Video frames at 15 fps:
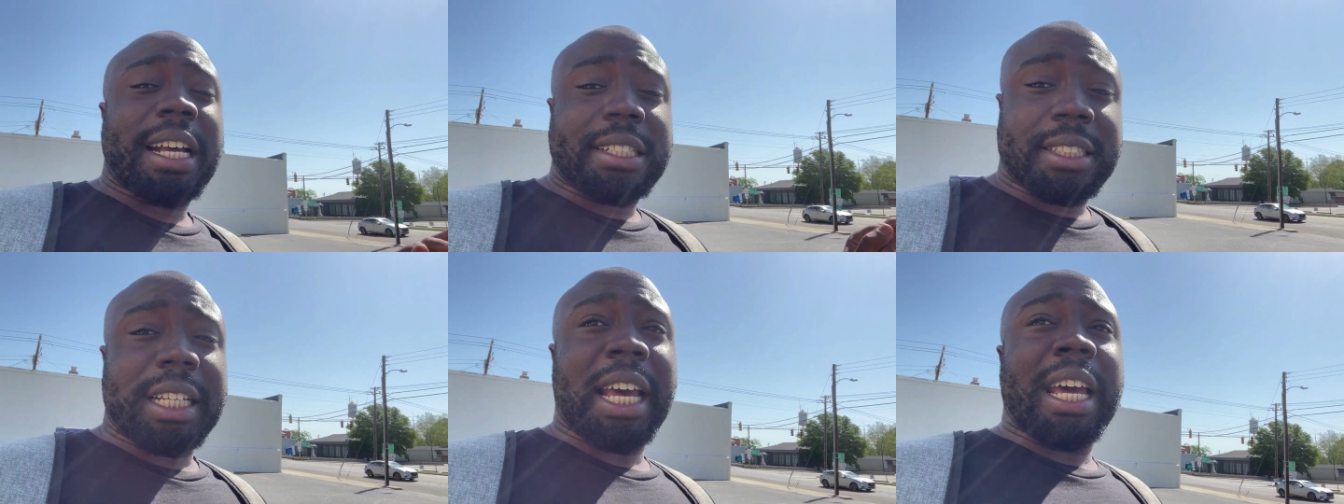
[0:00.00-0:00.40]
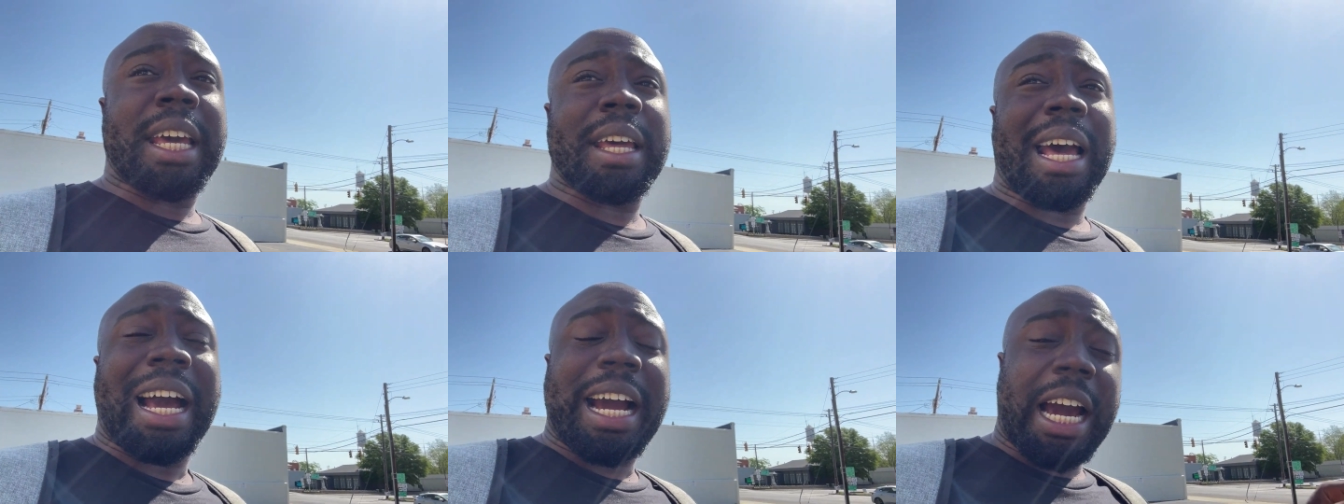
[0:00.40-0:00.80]
said,
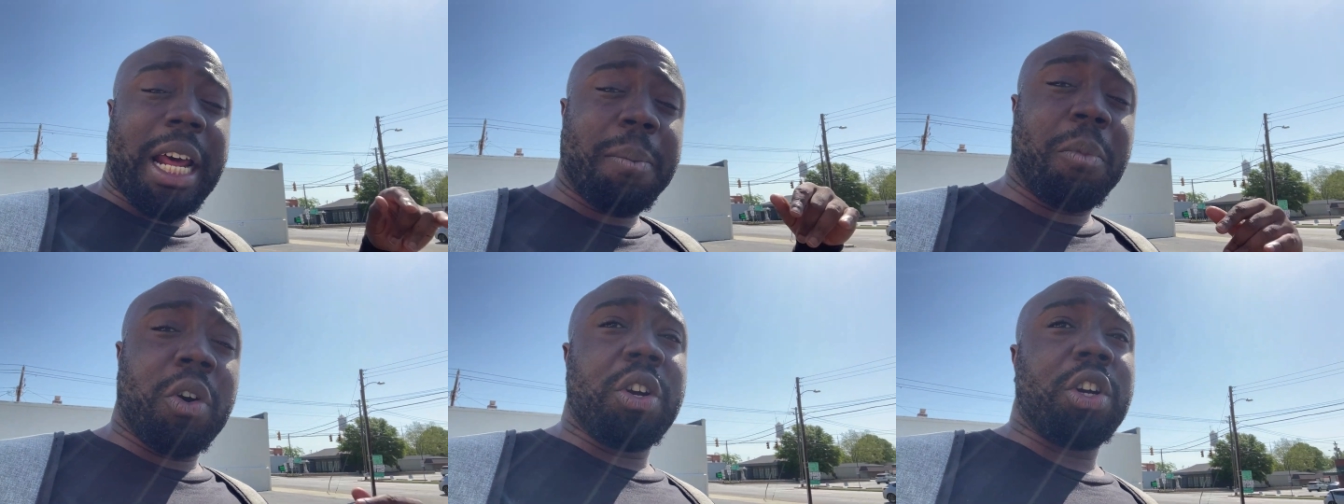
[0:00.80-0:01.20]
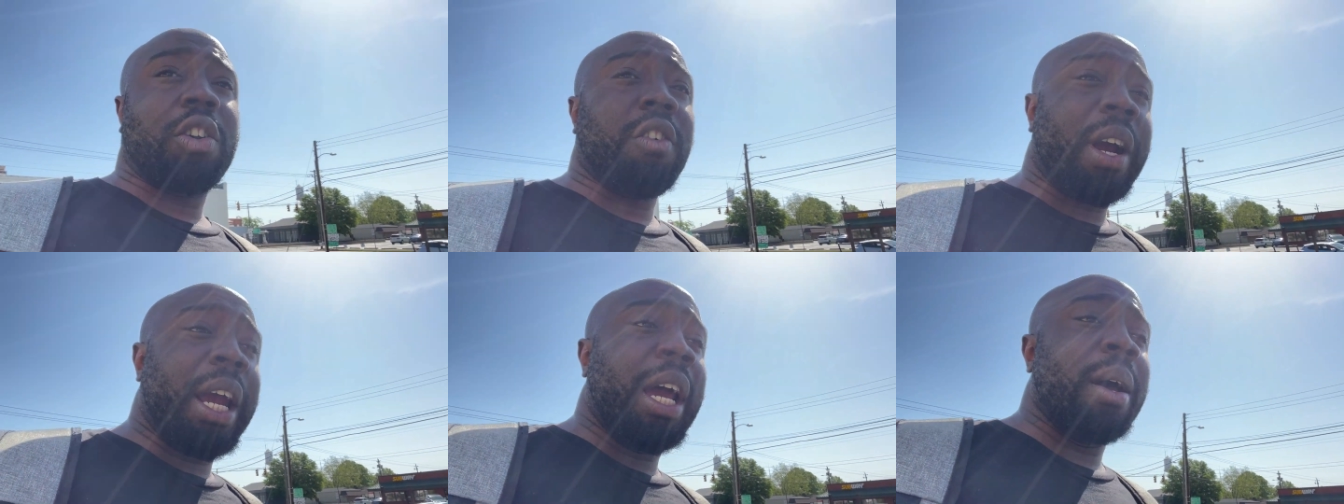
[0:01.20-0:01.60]
I got him on the
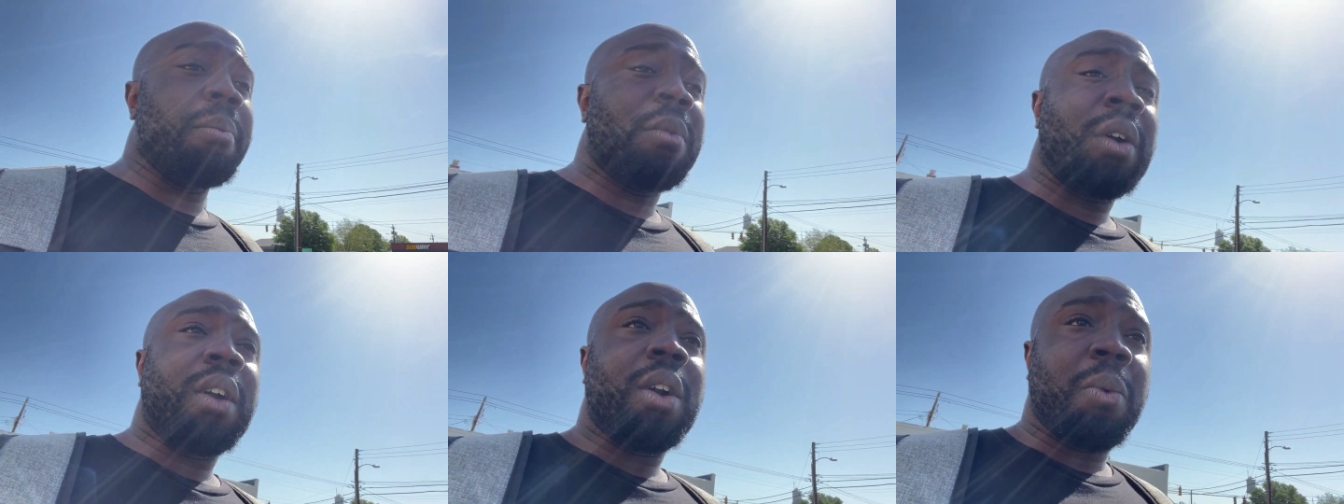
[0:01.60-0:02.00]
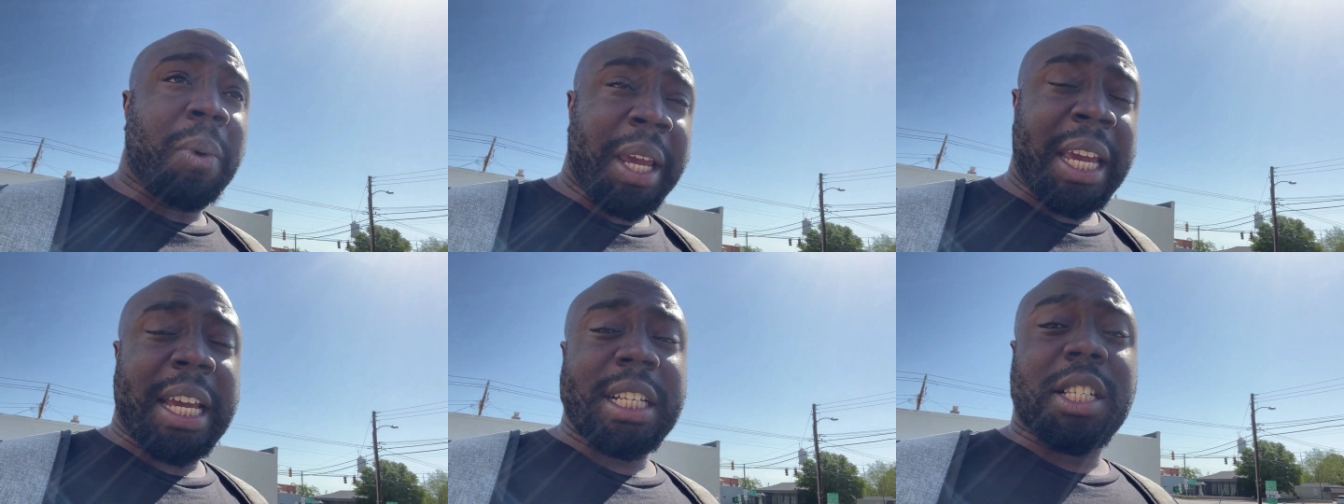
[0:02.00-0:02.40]
gram. When
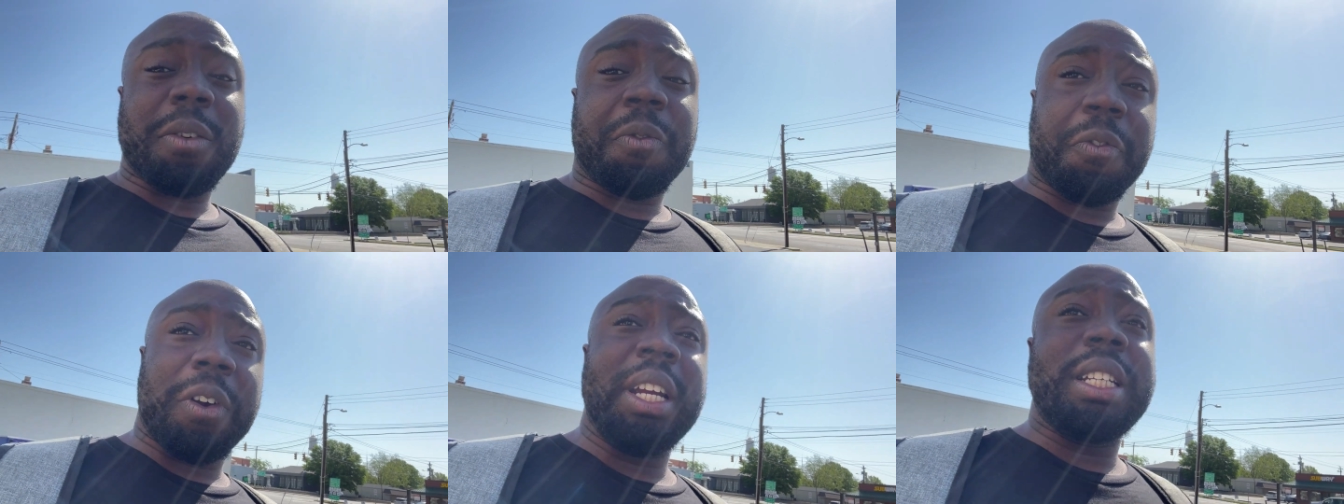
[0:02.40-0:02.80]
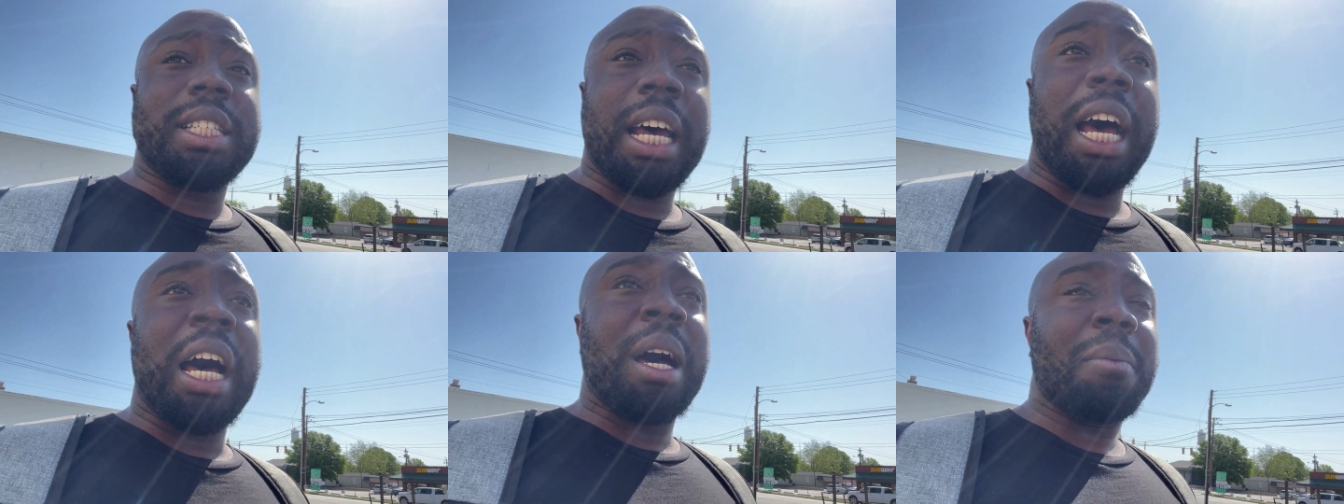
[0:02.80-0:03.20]
he gets some free
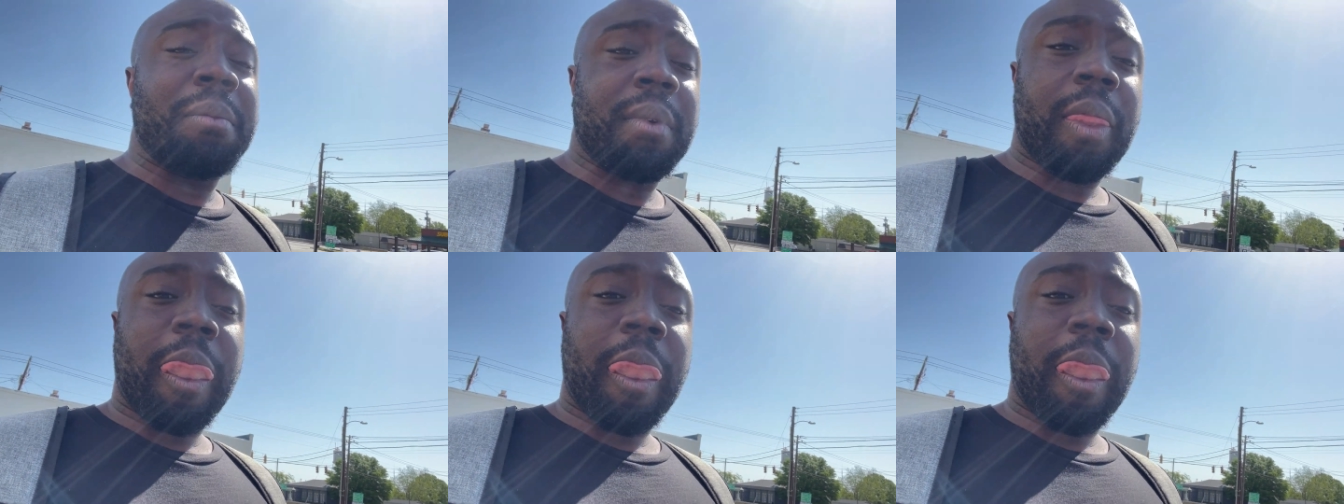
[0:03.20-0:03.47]
time,